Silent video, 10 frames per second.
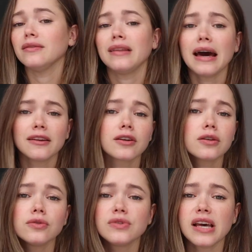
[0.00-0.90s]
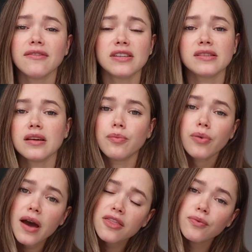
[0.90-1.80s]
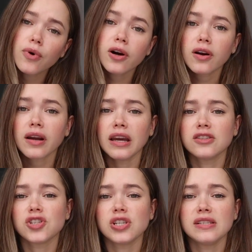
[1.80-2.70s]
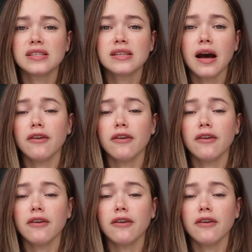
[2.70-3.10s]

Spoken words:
That includes obviously breath work and just